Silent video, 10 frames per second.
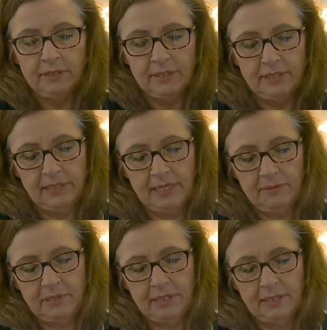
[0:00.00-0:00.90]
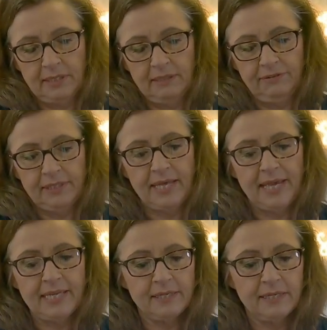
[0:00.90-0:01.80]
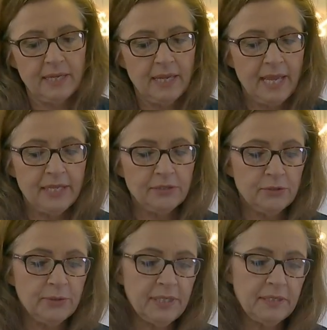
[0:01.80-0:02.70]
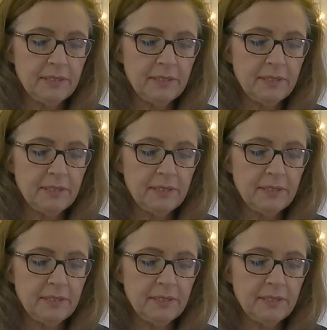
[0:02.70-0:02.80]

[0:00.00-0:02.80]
snips if you like and do it.